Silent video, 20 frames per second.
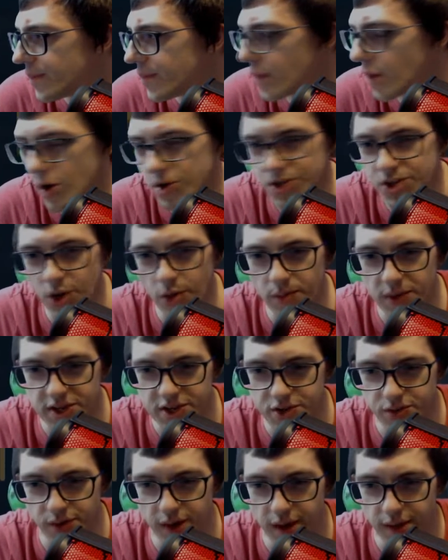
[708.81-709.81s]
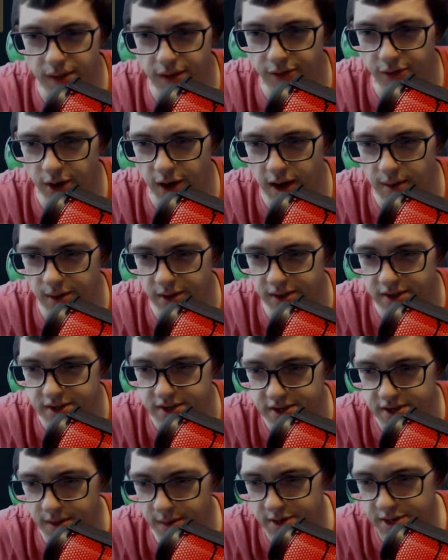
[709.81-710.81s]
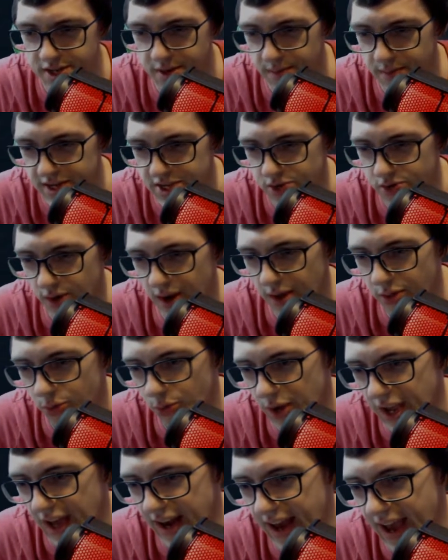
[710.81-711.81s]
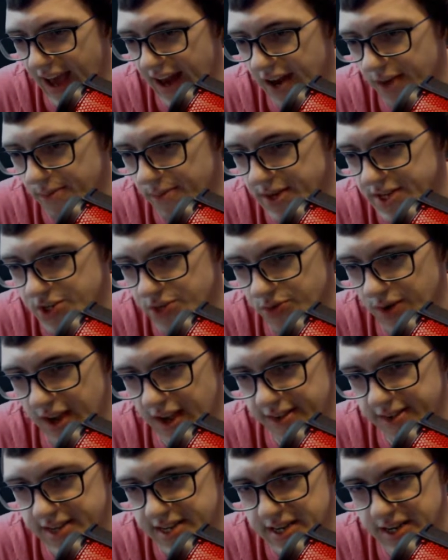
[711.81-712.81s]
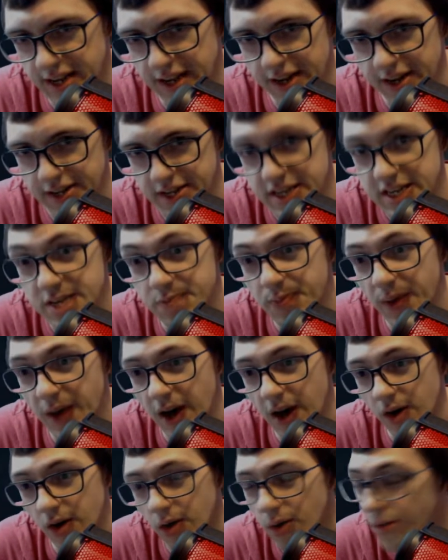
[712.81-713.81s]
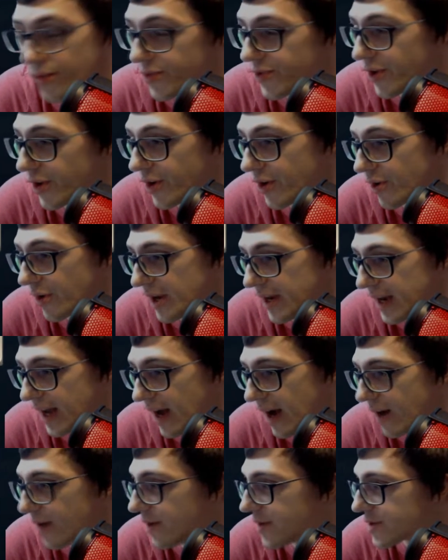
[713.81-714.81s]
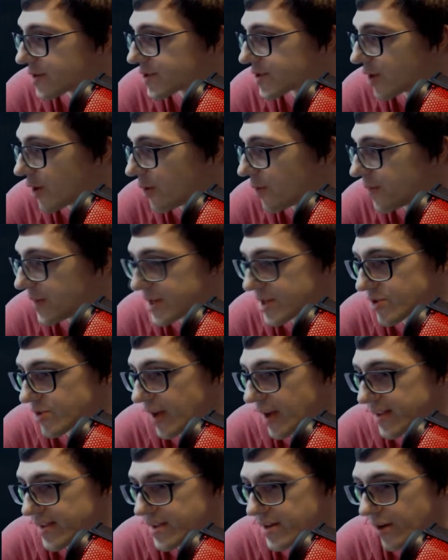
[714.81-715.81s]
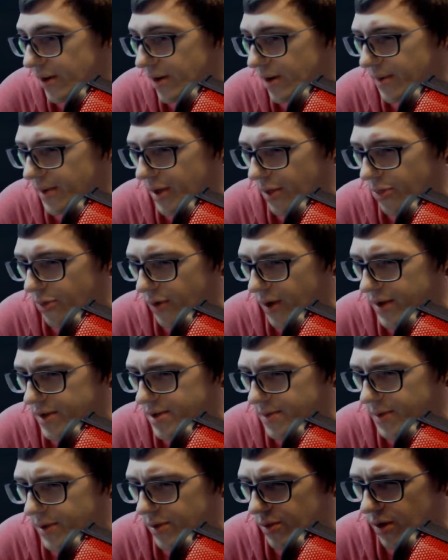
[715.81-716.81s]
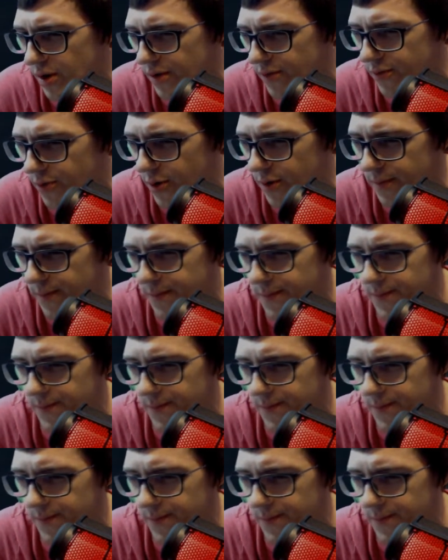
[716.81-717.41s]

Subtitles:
Mistwraith. I forgot about this. Summons a Mistwraith. We got added Mistwraiths and the spell to do it now. So Mistwraiths are going to be a threat to be looking for.